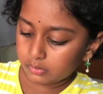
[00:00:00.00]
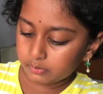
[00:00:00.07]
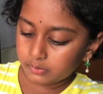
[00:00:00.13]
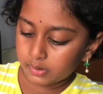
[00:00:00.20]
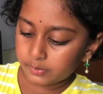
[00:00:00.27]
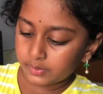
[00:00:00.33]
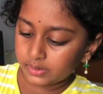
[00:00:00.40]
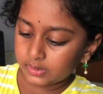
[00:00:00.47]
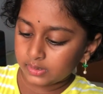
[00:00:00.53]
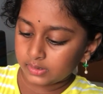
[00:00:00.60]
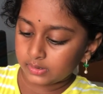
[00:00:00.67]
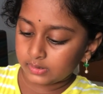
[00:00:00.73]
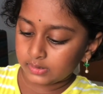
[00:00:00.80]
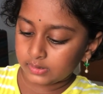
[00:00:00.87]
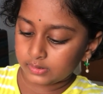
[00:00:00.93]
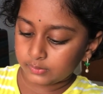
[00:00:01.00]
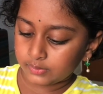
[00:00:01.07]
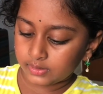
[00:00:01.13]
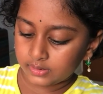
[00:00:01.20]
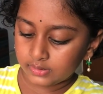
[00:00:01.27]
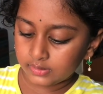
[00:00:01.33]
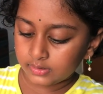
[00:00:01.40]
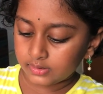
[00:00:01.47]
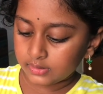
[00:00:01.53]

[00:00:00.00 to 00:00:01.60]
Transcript: Maybe it's in this one.